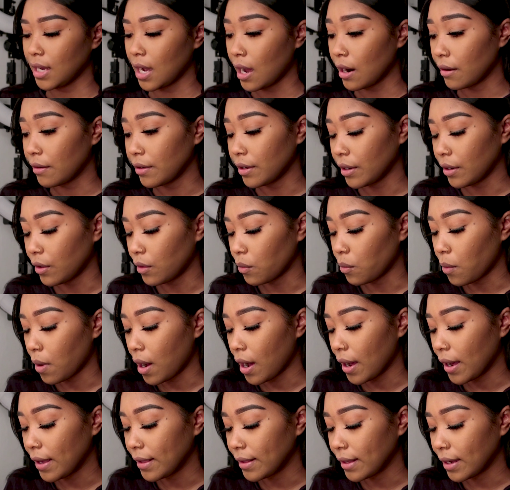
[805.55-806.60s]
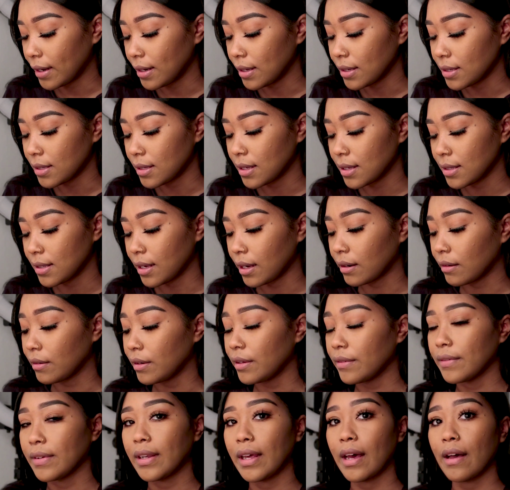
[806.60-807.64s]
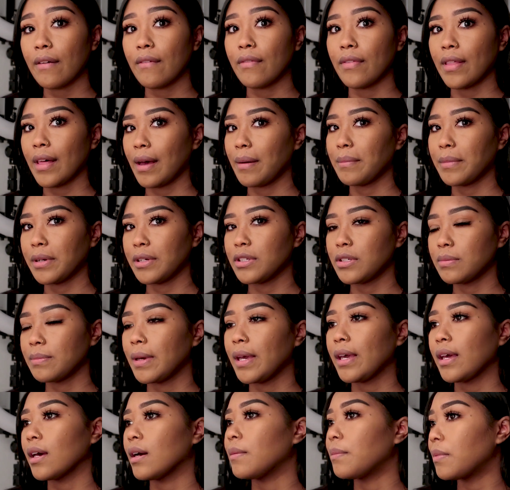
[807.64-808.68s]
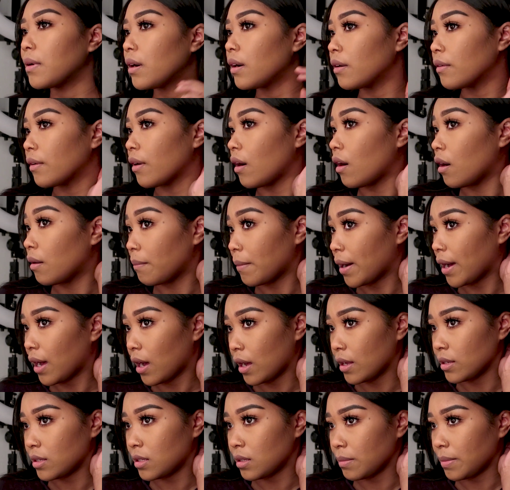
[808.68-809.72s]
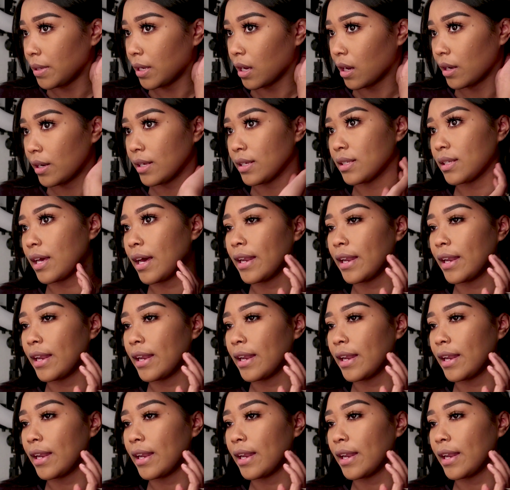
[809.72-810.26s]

I don't know why that is, because I don't even have that much makeup on my eyes, to be honest.